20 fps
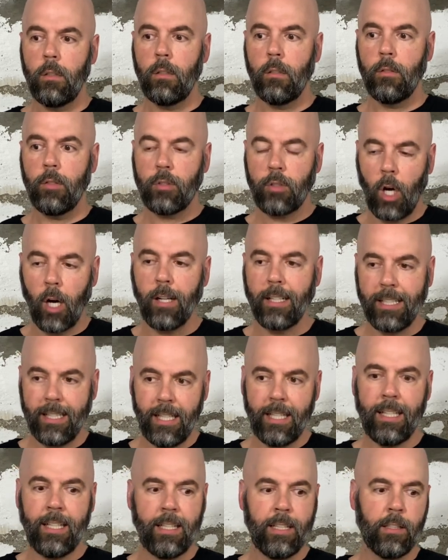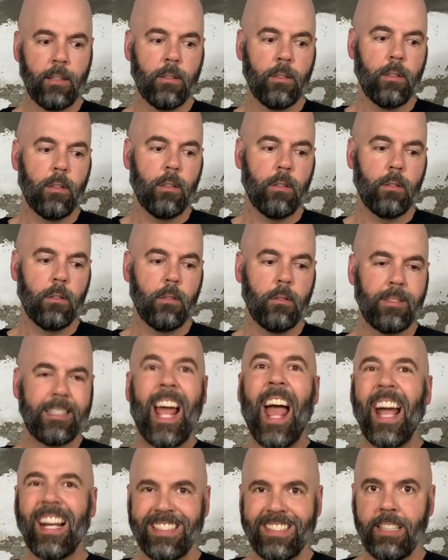start getting
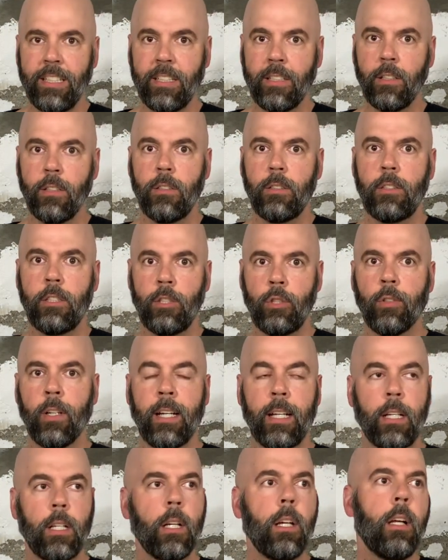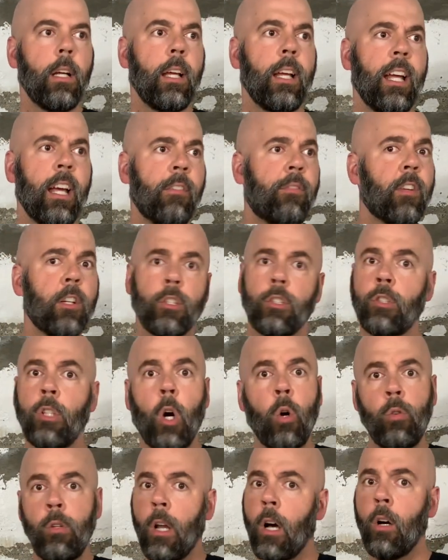taxing to drink. If there's
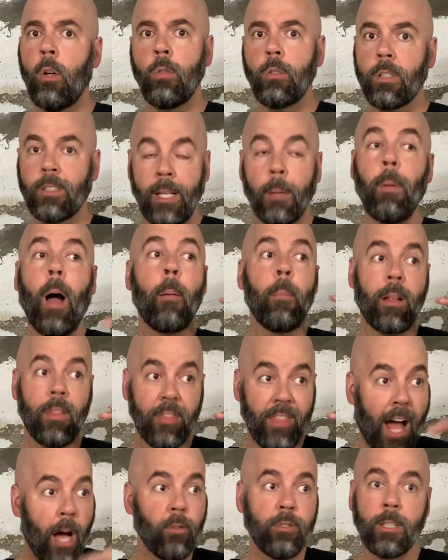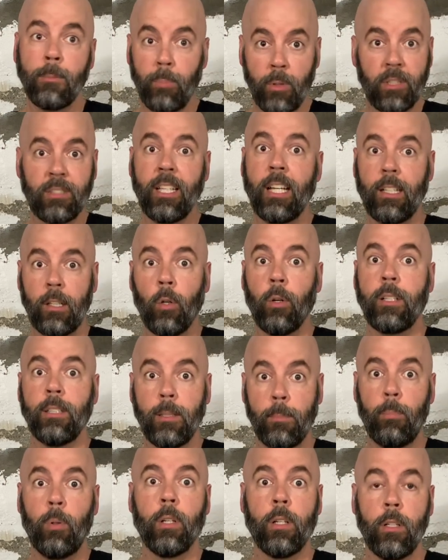no note, I'm 1,000% going to
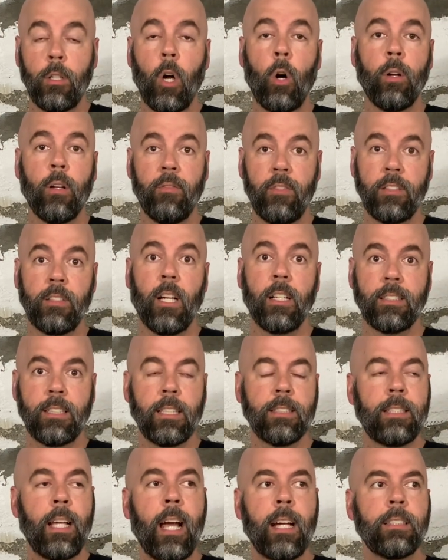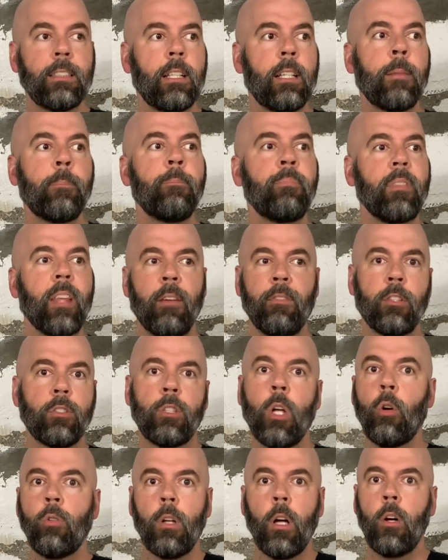put a note if it does get taxing. If there's
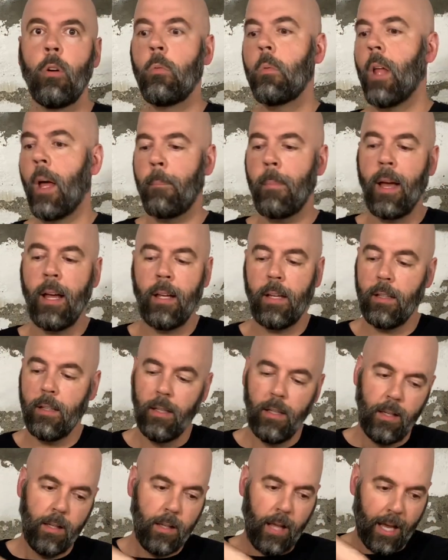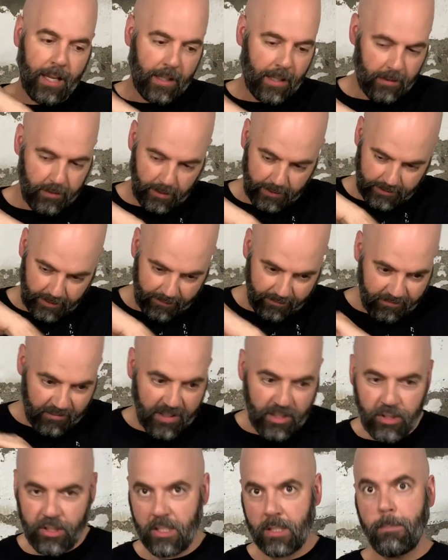no note, as I
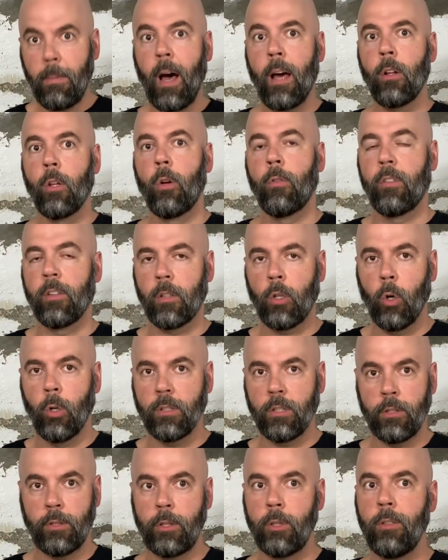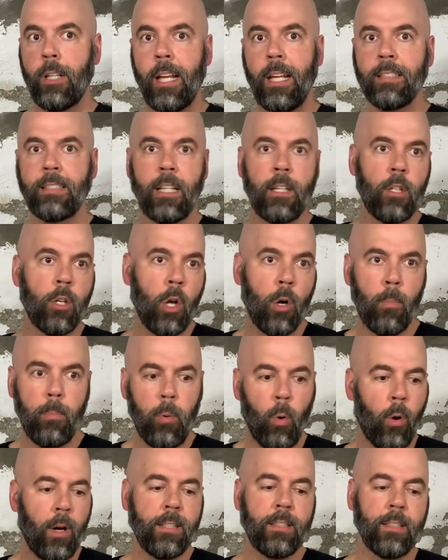finish this bottle over the course of 2 days, at no
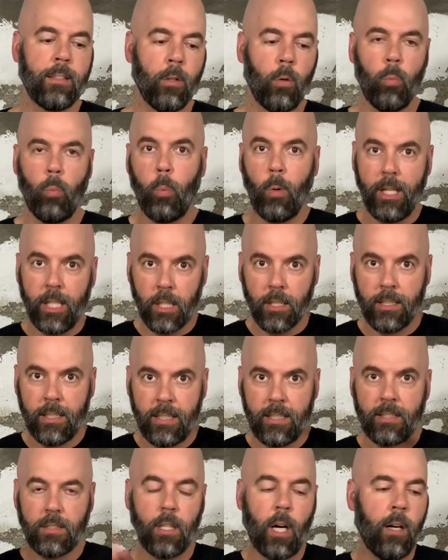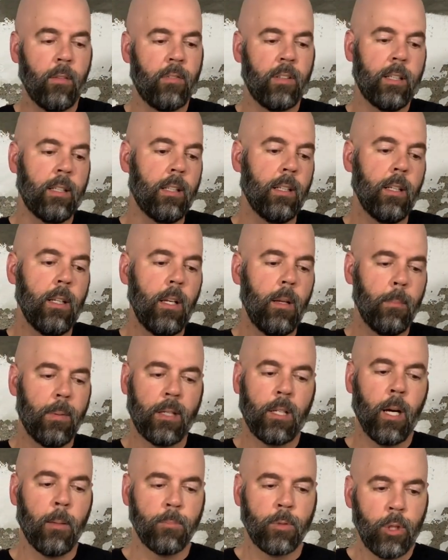point did the weirdness of it
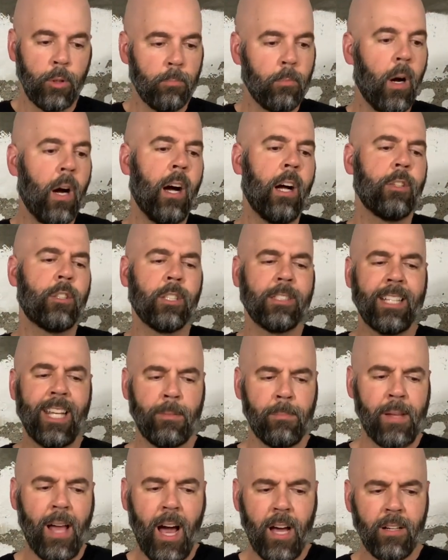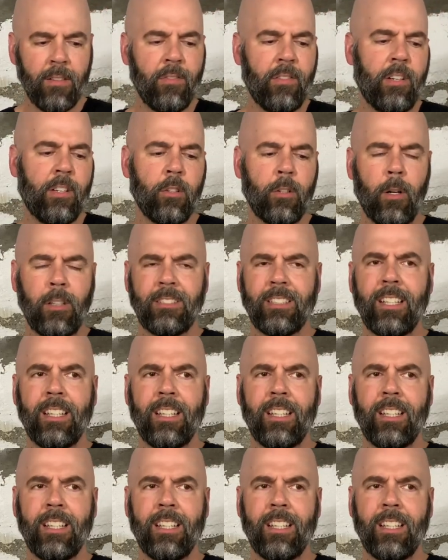become too much or take me out of it, or I